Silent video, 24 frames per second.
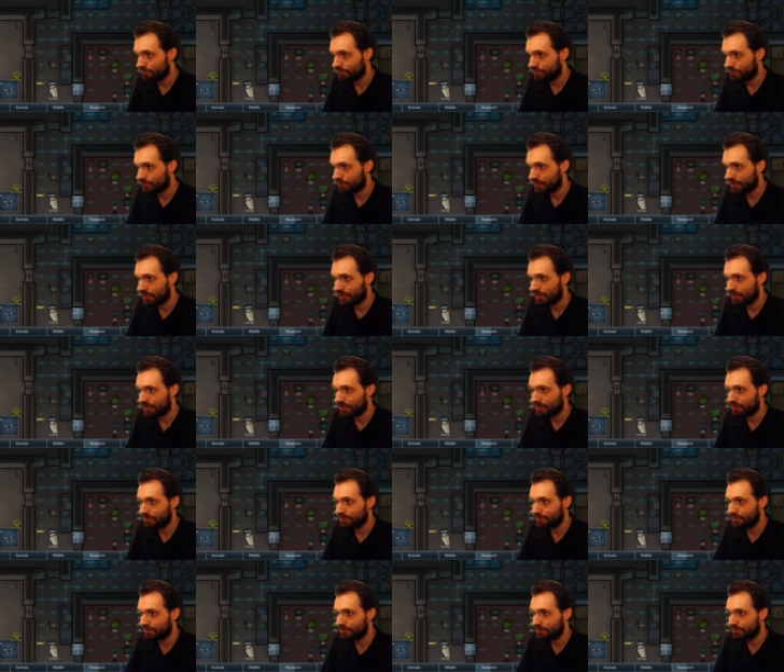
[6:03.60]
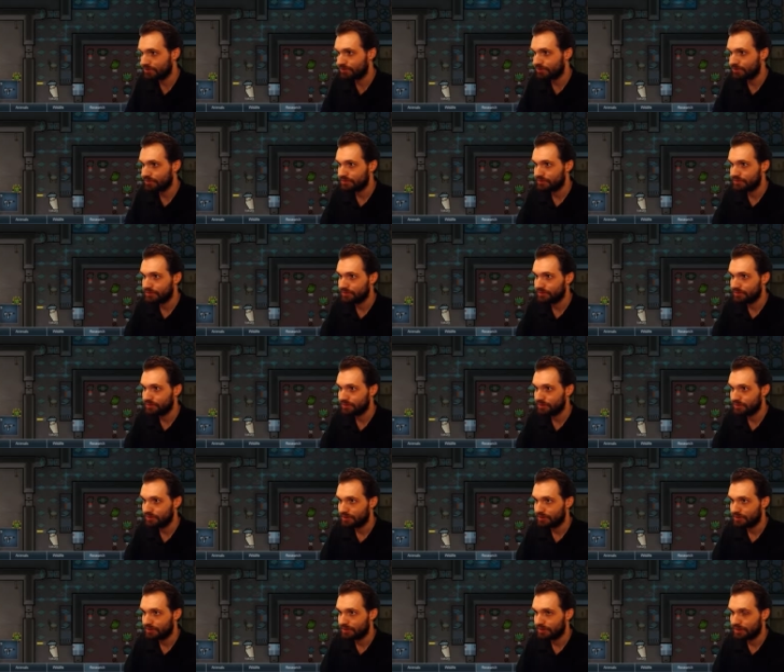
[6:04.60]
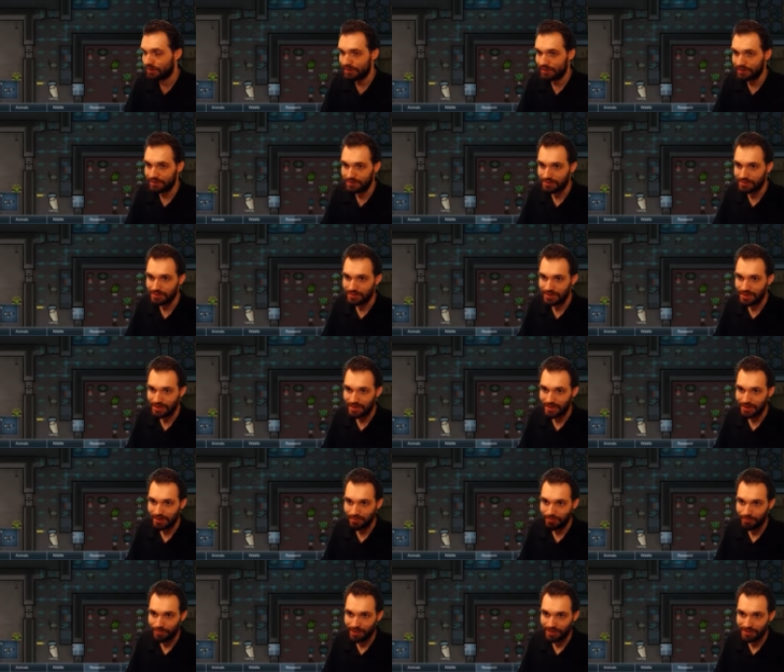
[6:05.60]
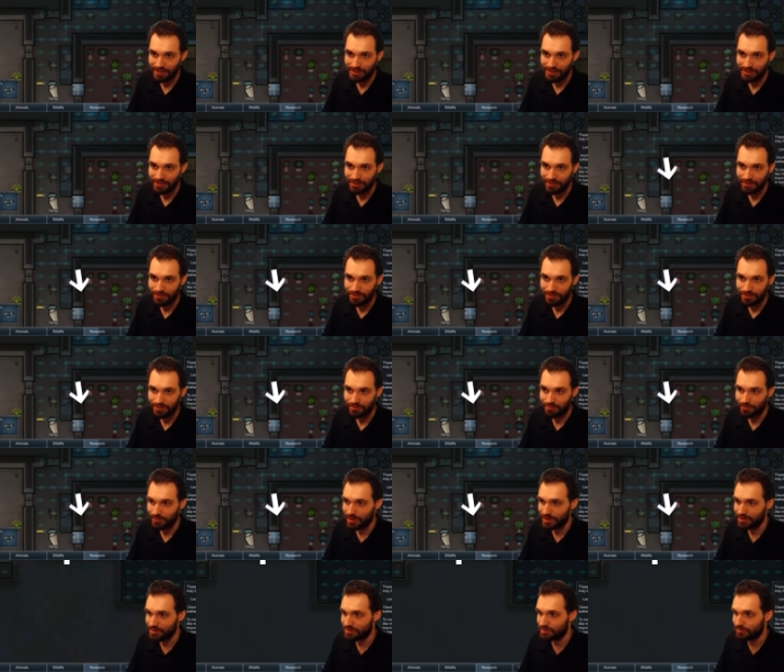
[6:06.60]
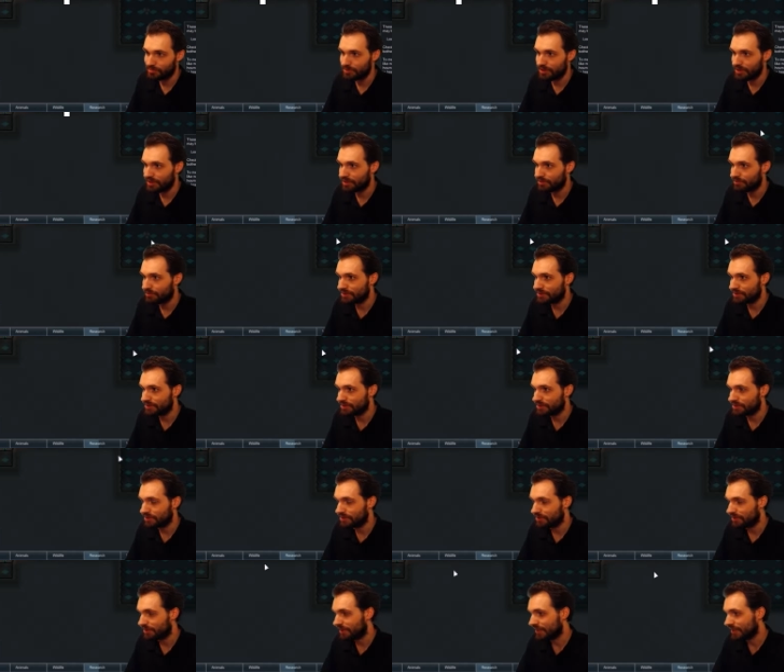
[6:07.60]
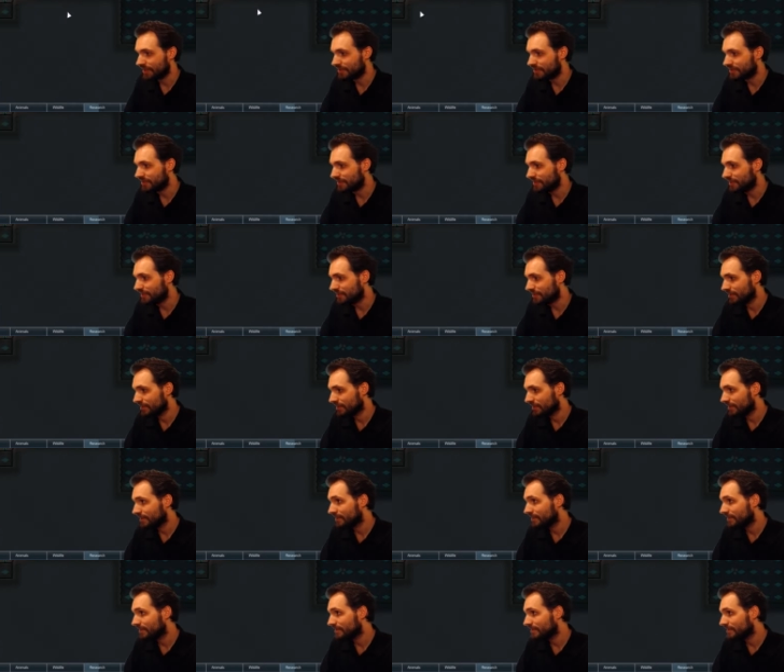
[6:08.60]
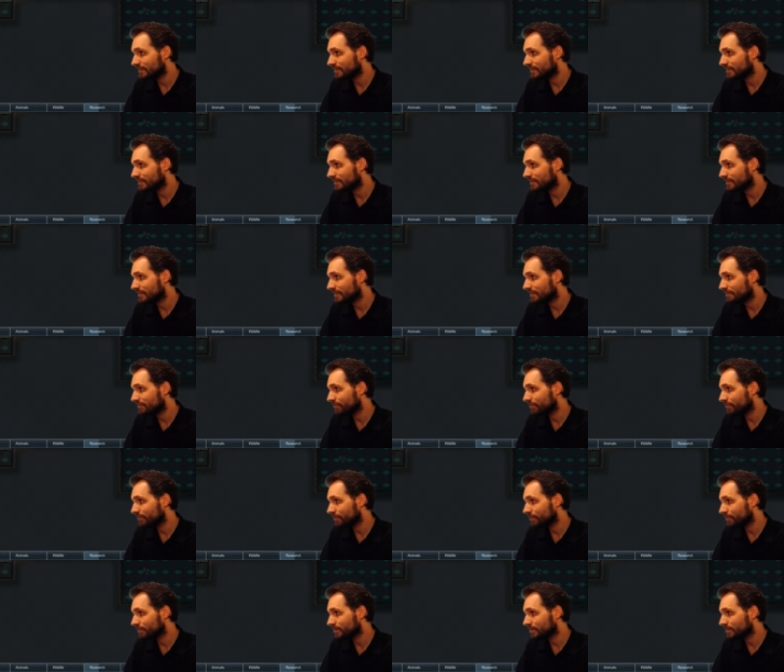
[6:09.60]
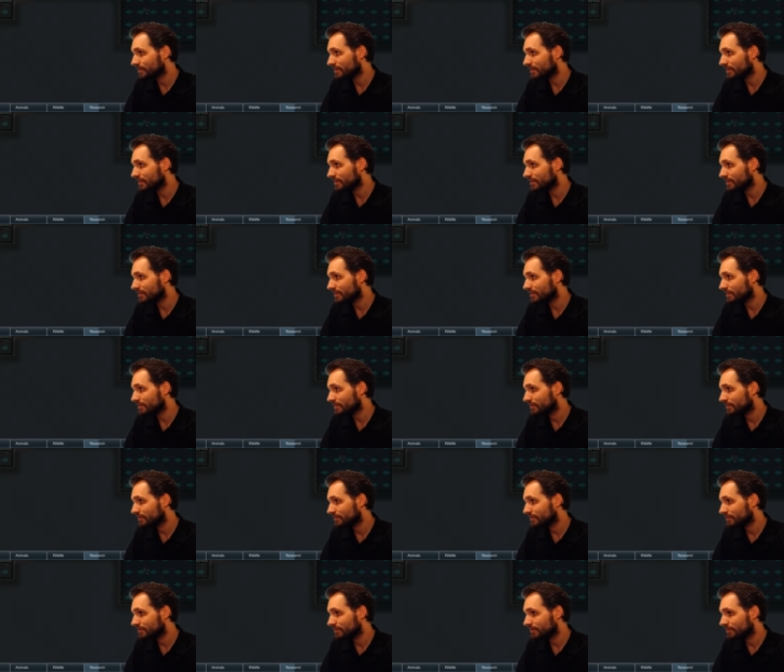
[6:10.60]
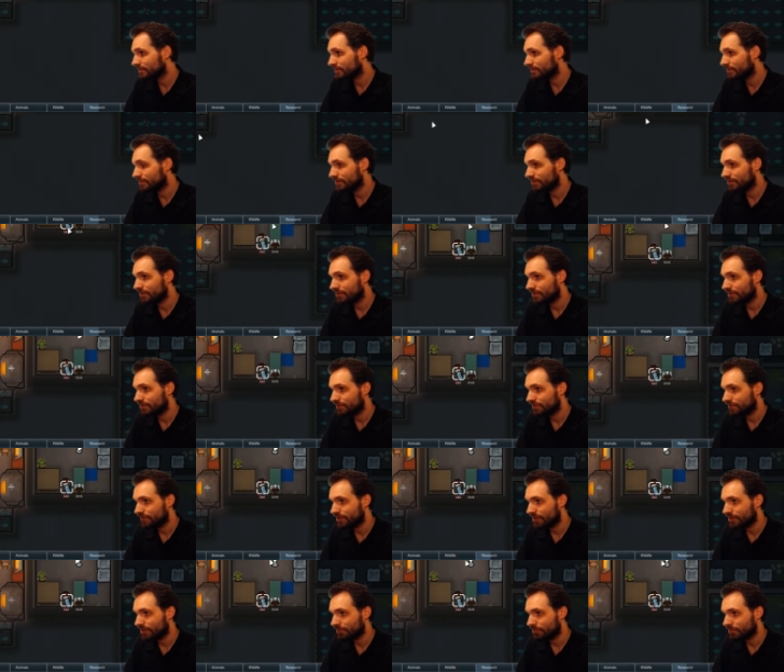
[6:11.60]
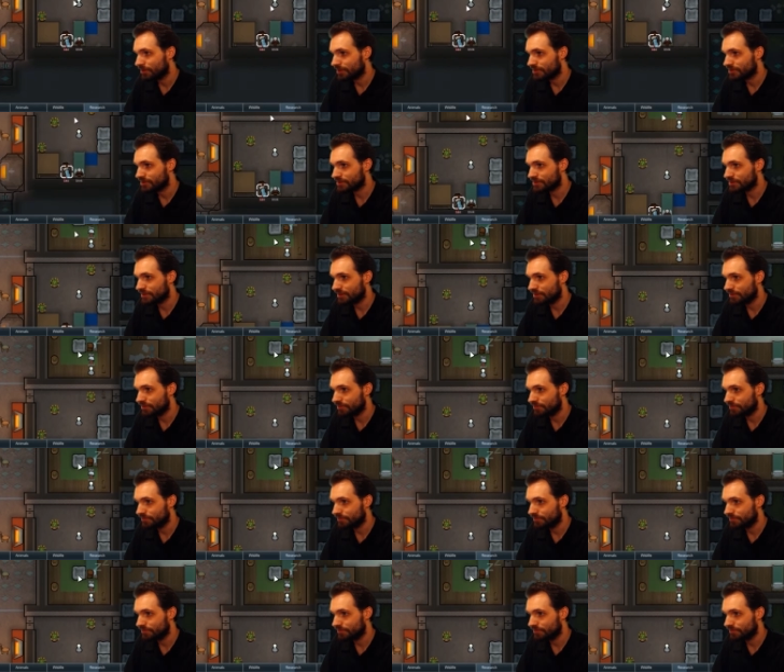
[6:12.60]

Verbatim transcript: there, and stack up next to the door. Major break risk on Lexi. This is unfortunate, very much so.